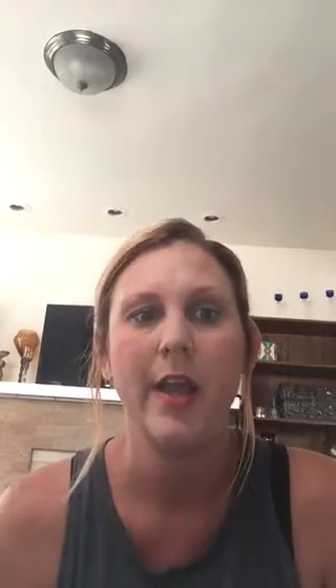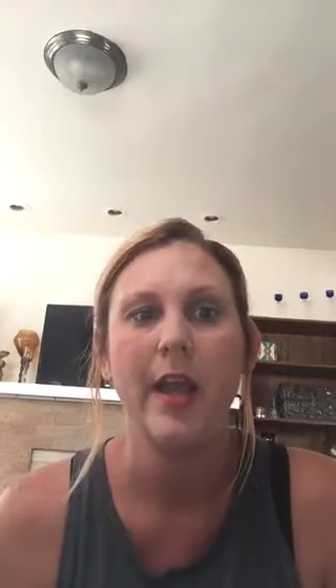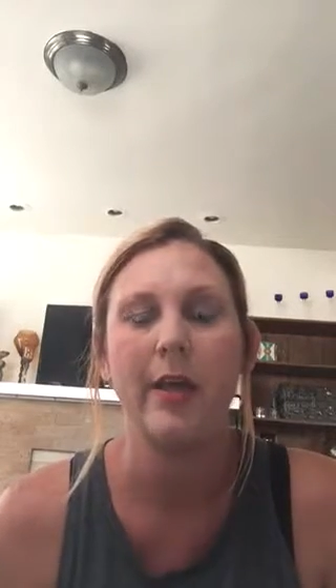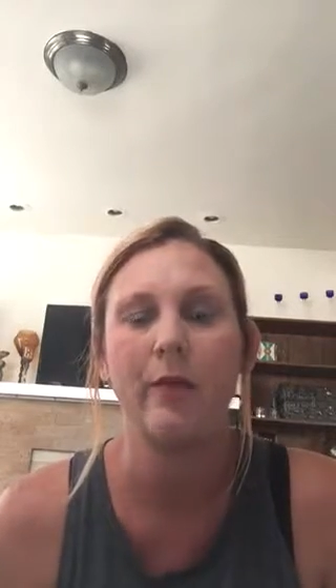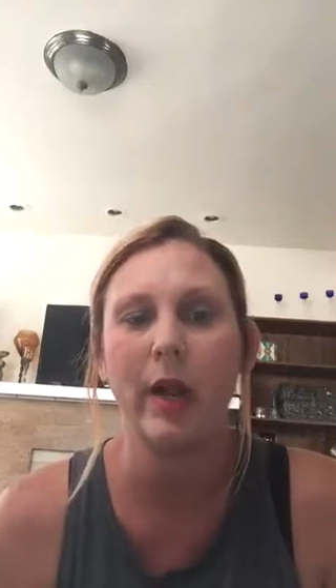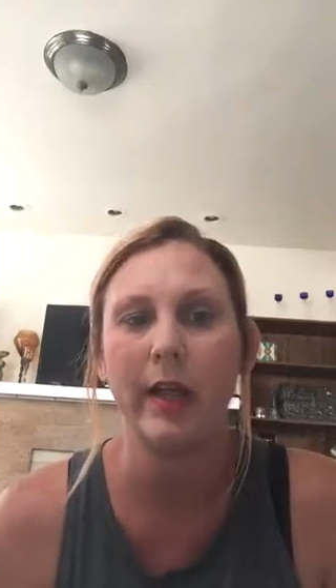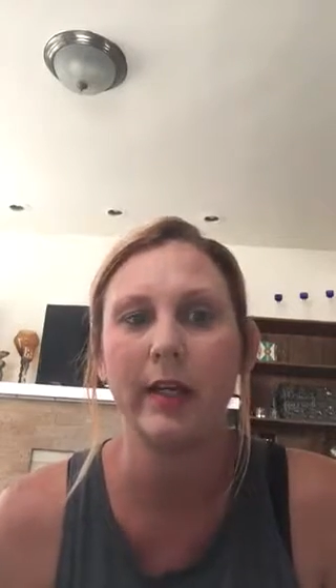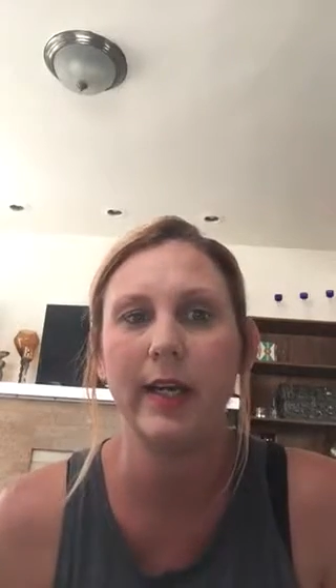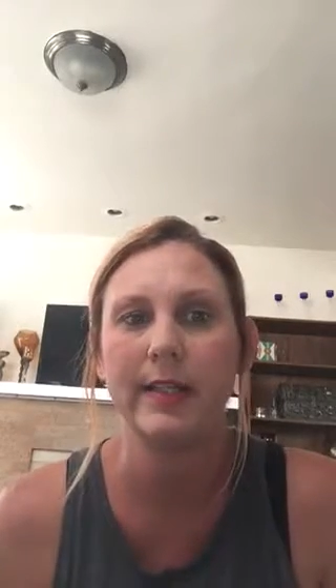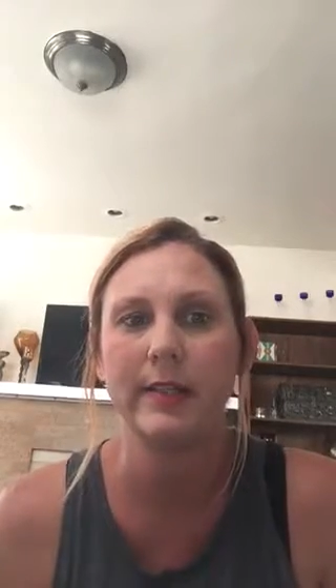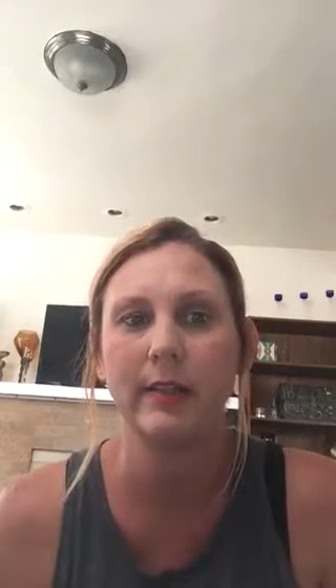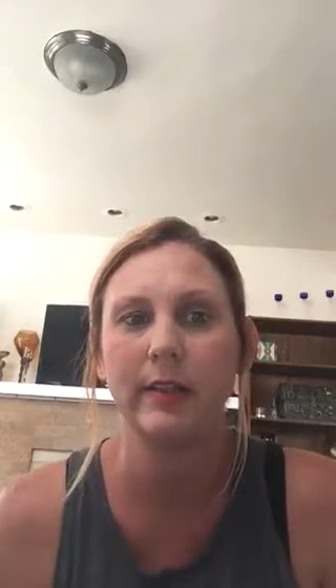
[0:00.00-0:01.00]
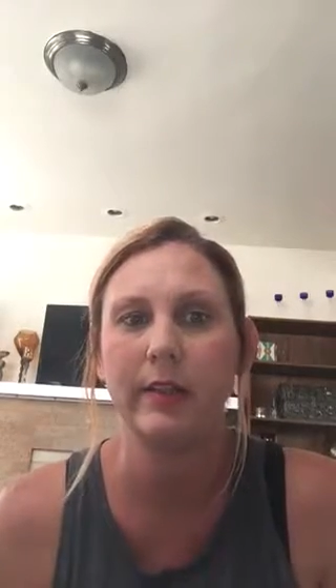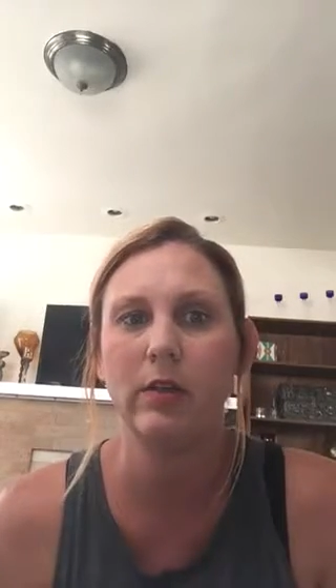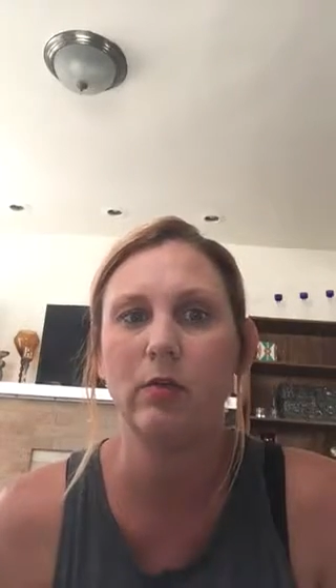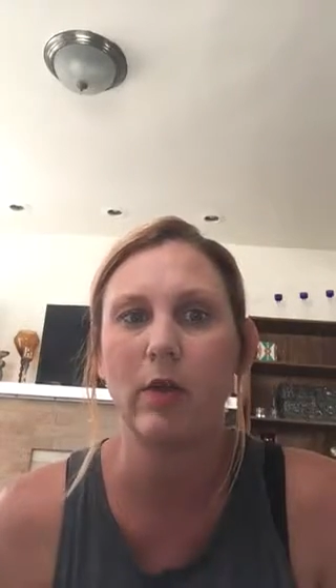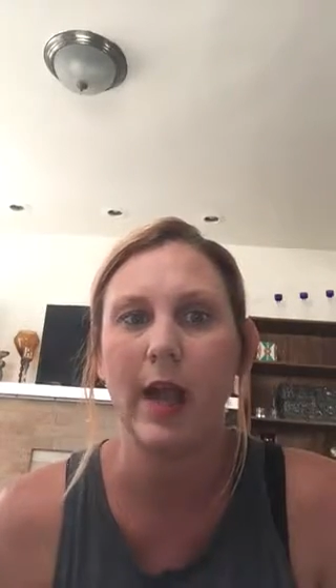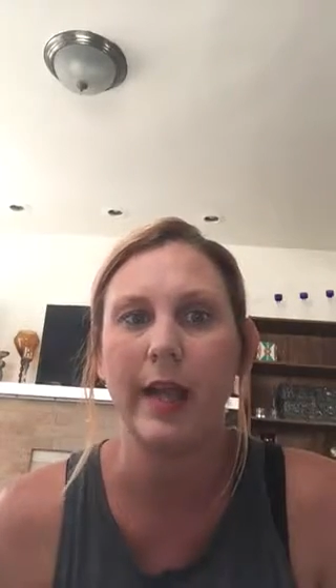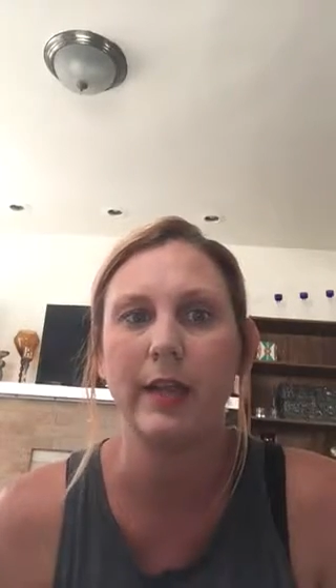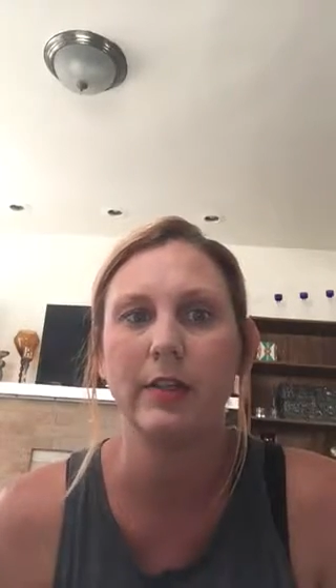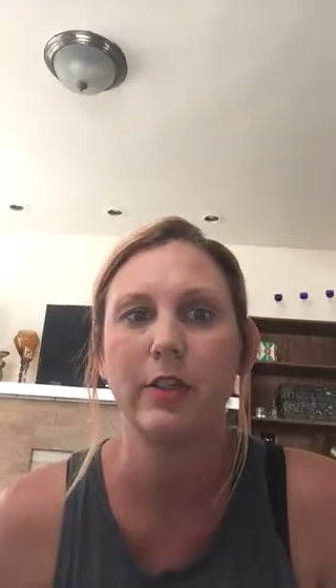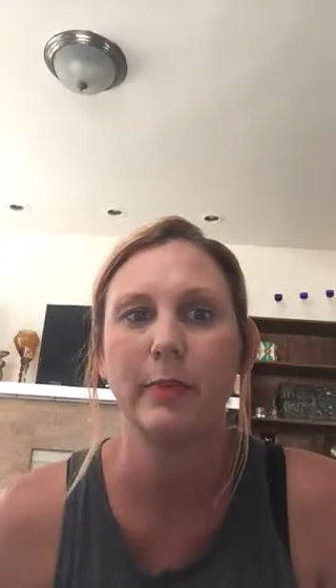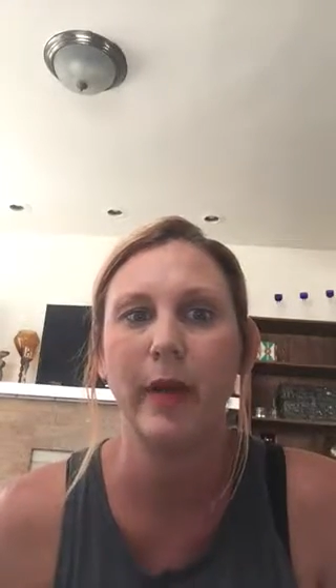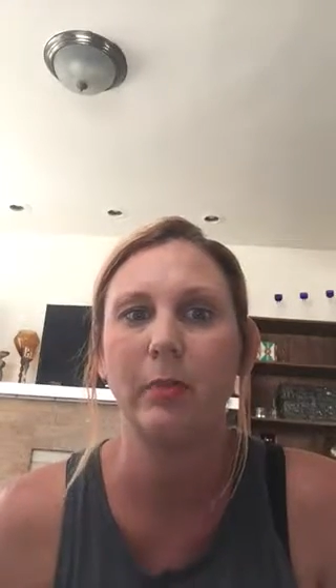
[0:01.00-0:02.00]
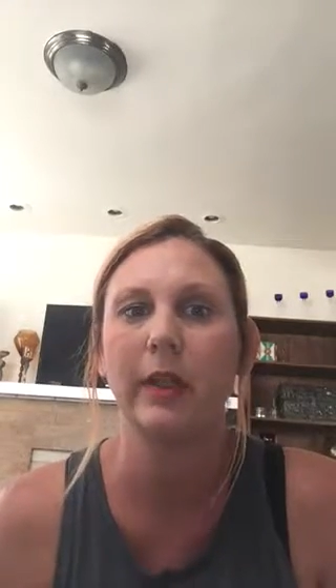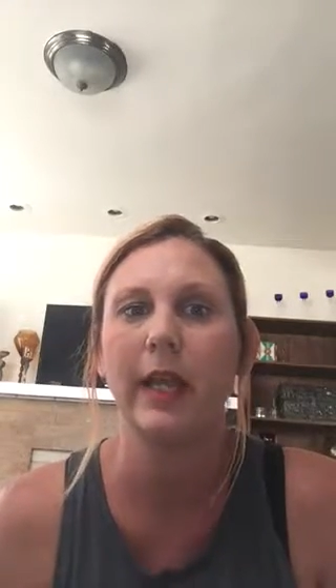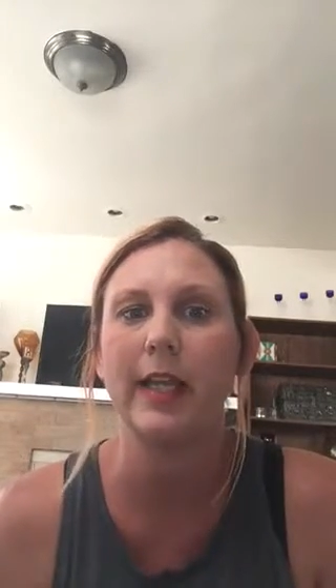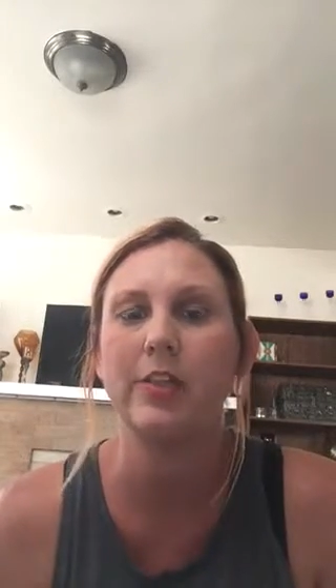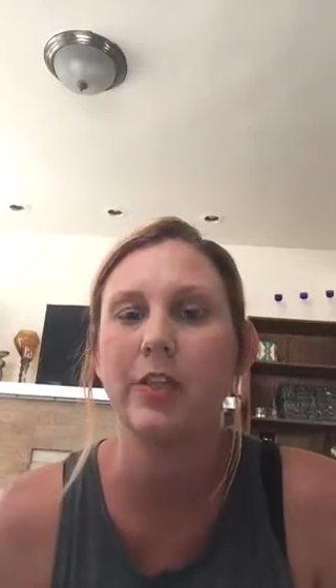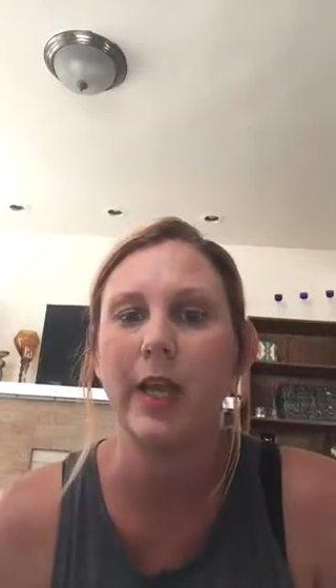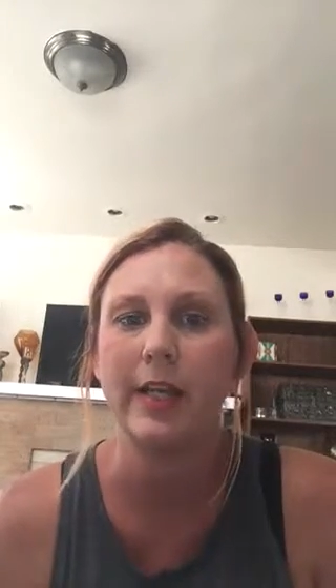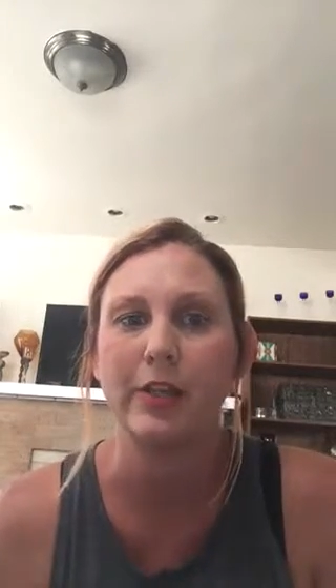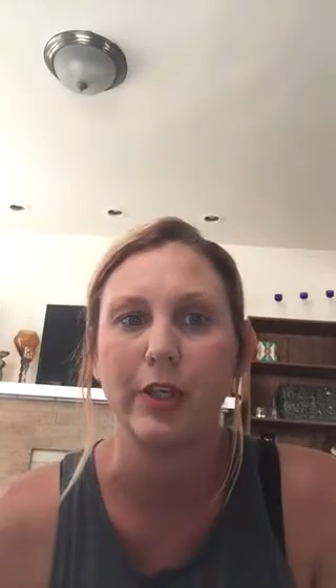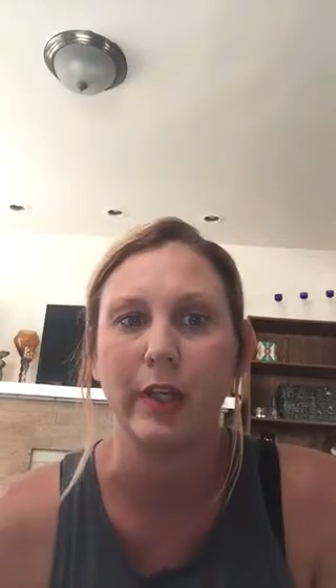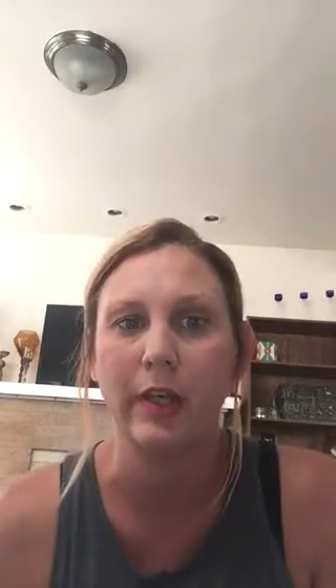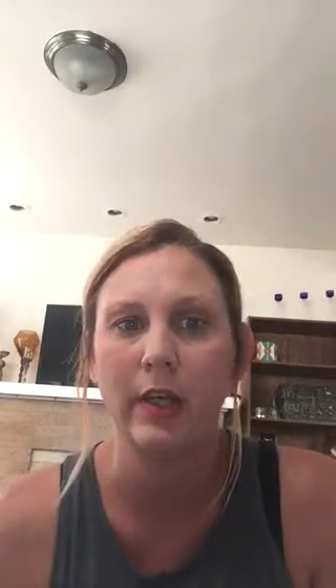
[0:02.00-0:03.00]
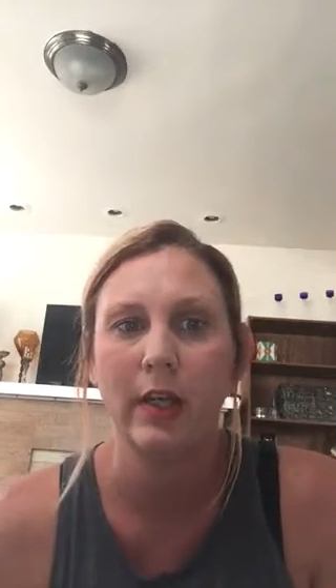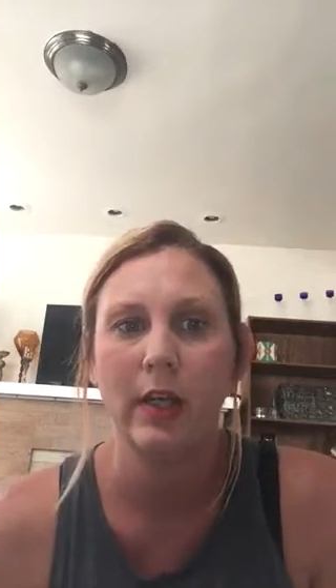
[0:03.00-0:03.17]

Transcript: and recognized the legal right to public education